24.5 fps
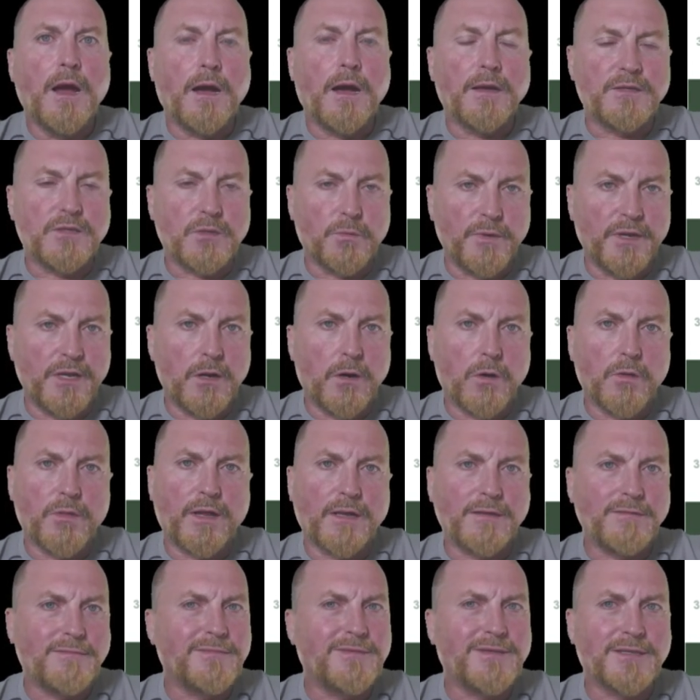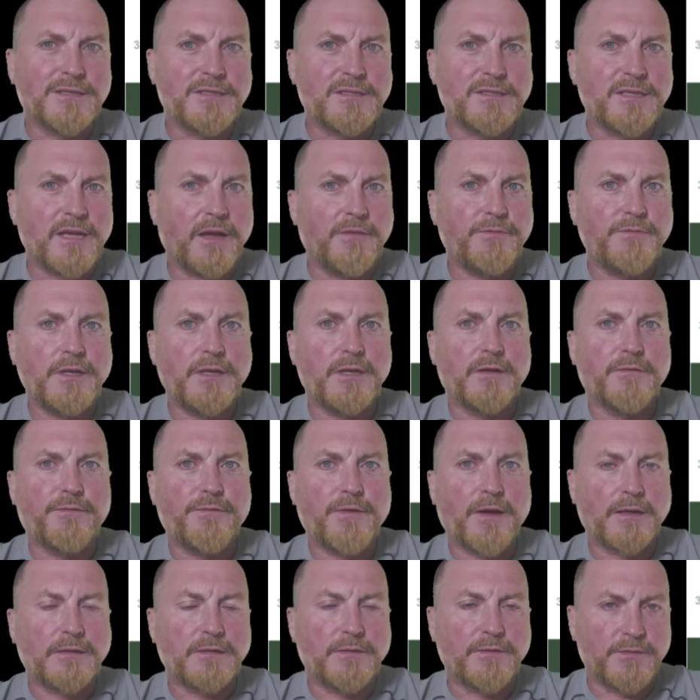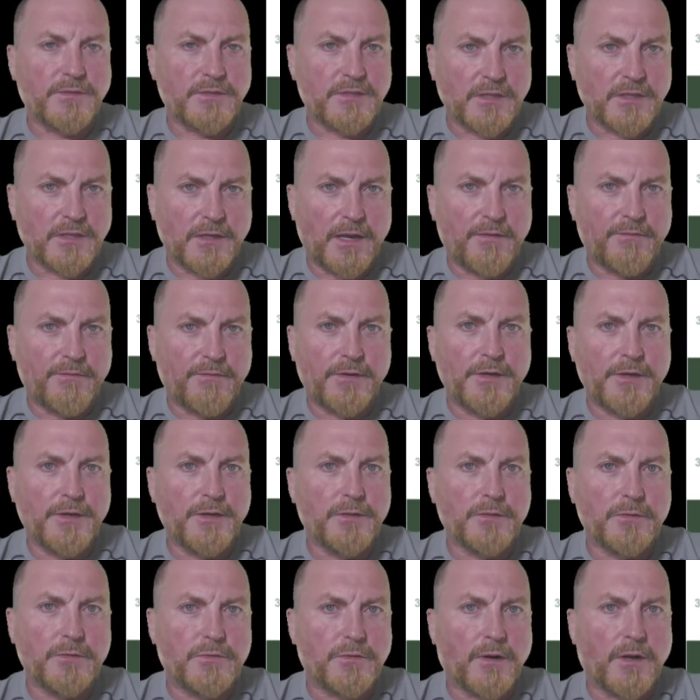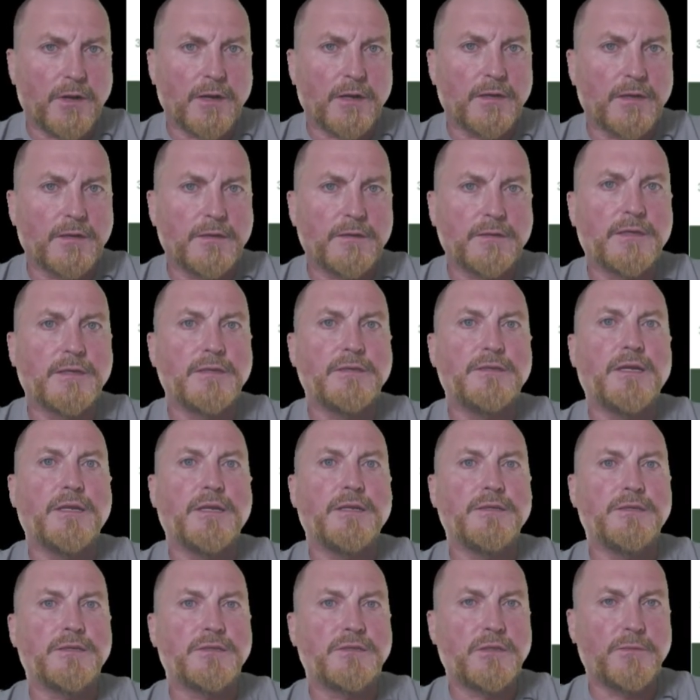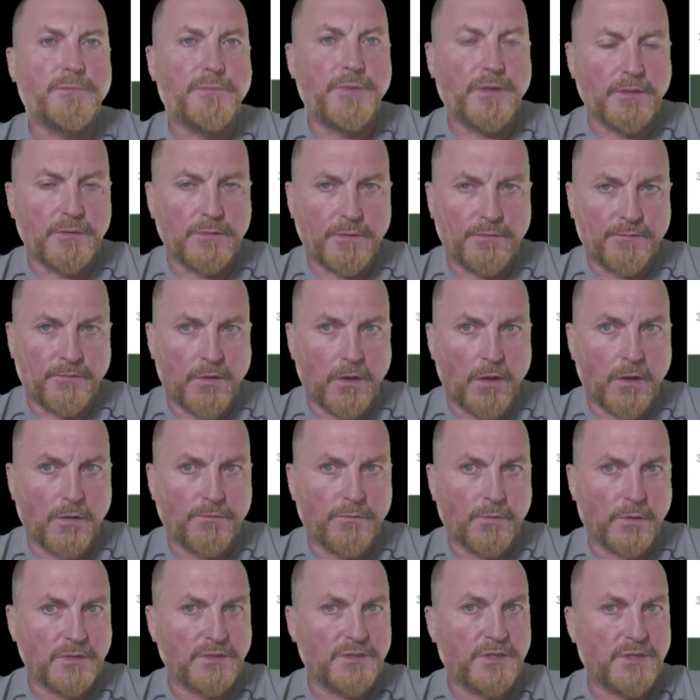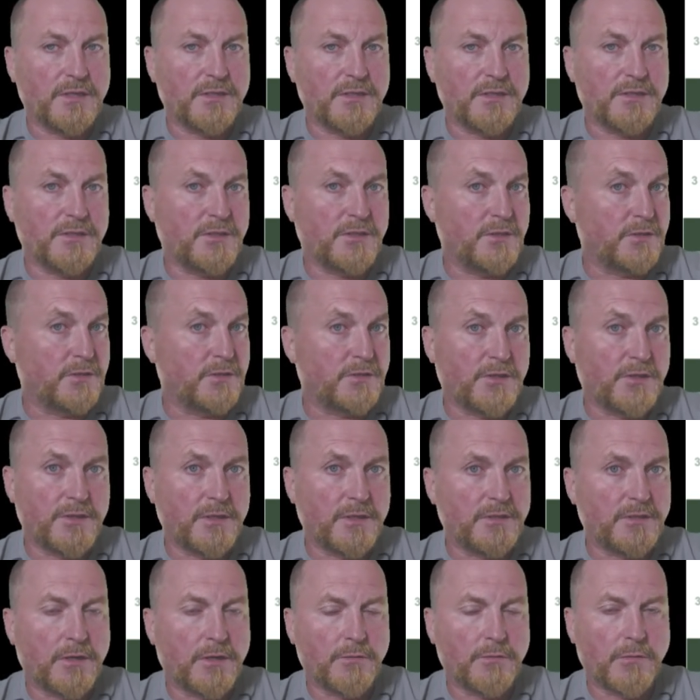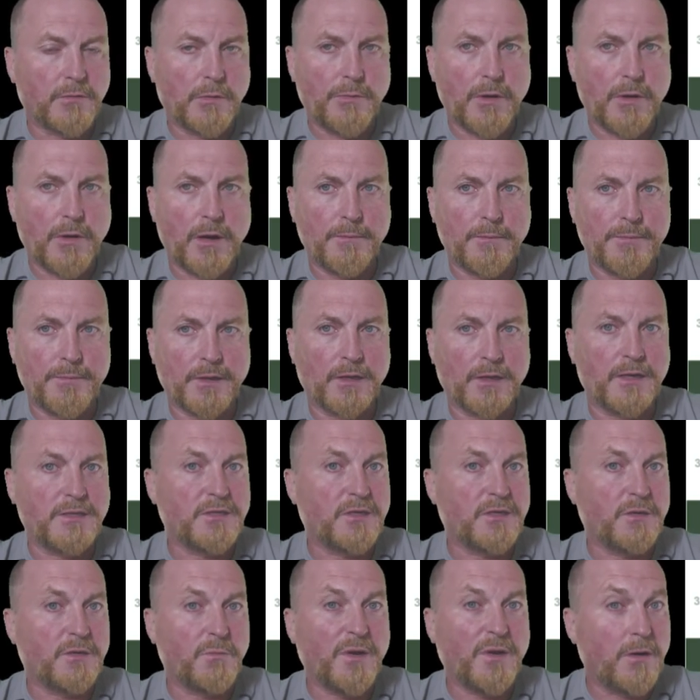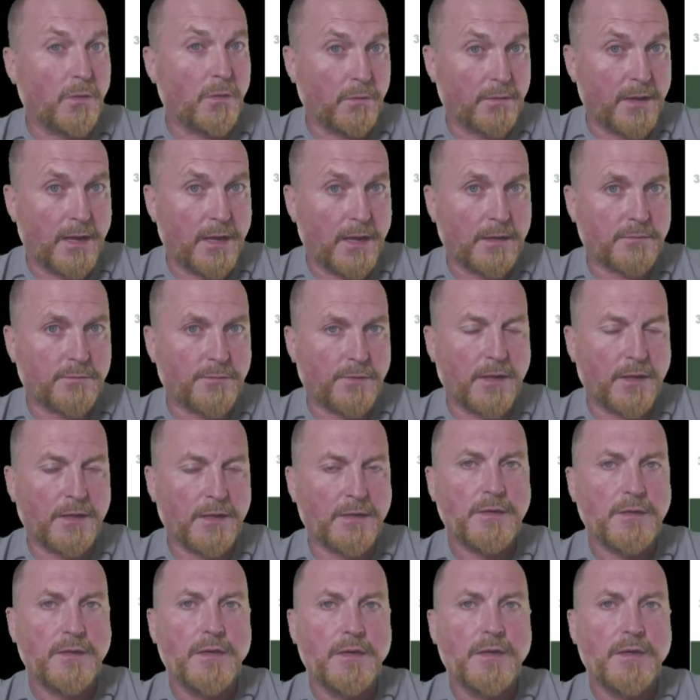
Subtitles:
So we know that the safety and effectiveness in every new drug continues to evolve once it is used in the general population. We know that, right?